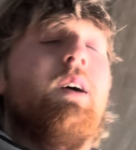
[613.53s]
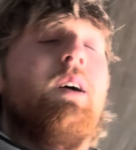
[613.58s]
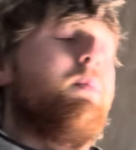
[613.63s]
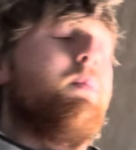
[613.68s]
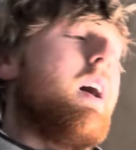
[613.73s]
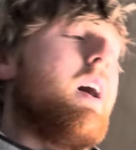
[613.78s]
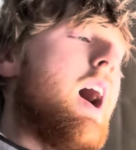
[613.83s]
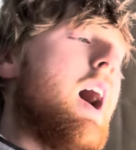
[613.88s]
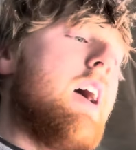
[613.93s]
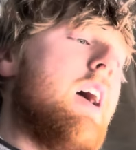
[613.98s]

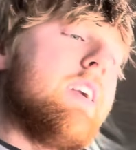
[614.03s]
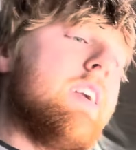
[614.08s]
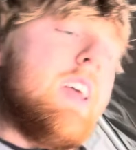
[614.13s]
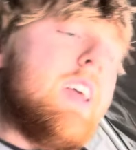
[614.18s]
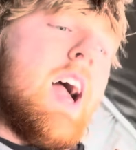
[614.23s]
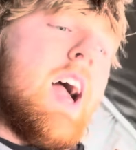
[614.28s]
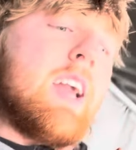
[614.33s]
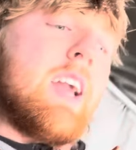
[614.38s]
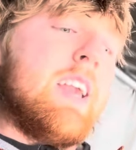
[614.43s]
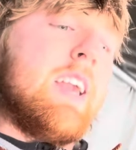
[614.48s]
but I already
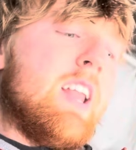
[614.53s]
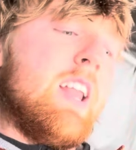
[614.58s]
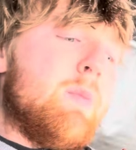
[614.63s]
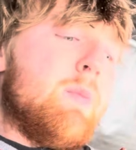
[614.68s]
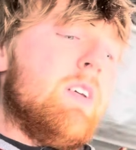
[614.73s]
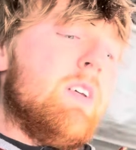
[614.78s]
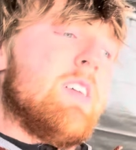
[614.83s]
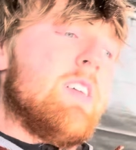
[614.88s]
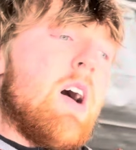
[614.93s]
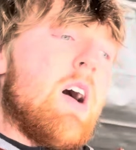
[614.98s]
had
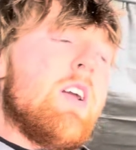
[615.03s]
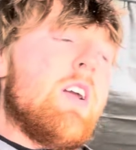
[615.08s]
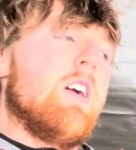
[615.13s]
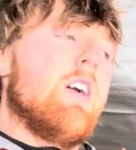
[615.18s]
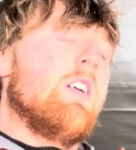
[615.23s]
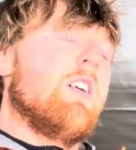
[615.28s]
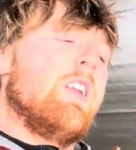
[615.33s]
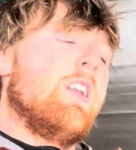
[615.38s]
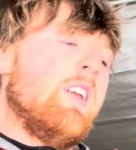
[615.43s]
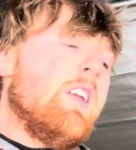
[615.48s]
canopies out here,